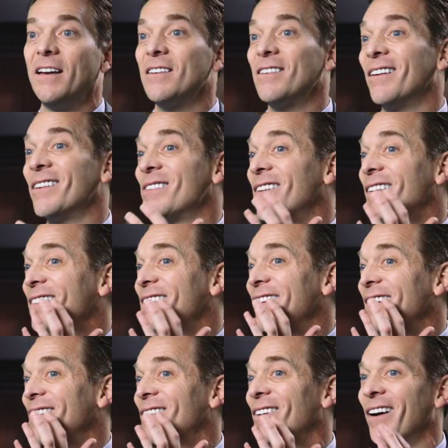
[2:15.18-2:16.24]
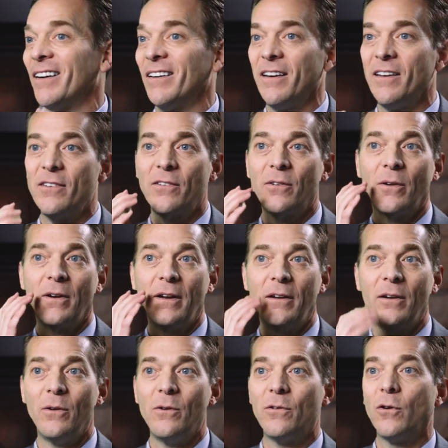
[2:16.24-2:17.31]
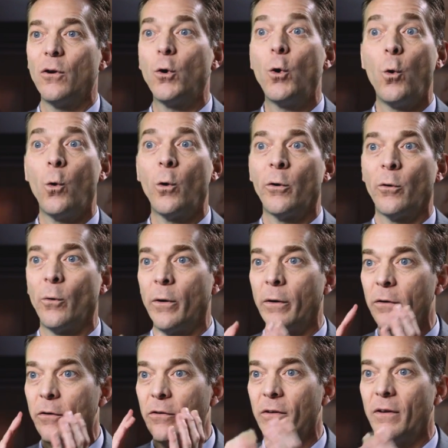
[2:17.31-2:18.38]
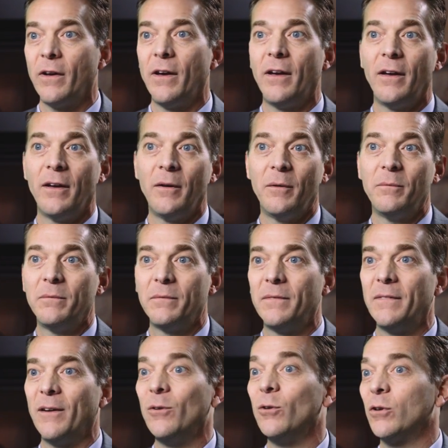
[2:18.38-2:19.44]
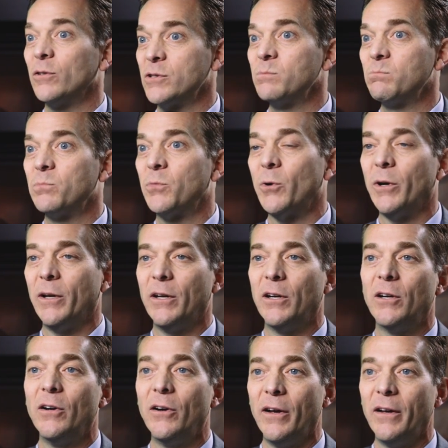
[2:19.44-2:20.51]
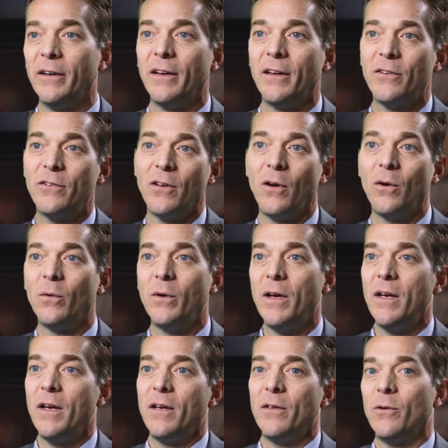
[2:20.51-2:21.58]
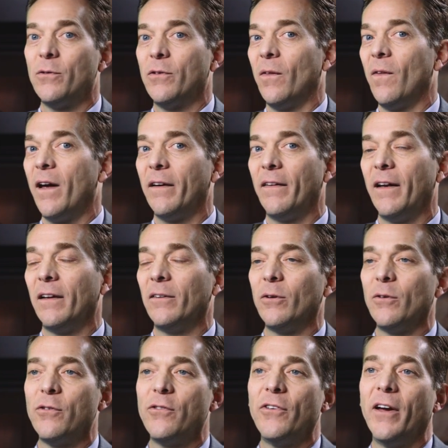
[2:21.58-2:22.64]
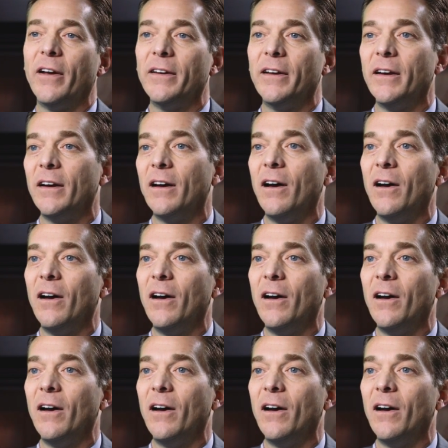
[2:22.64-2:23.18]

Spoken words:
As long as we don't see any darkness or in those corridors, it looks pretty good. And so there's a lot of that little studying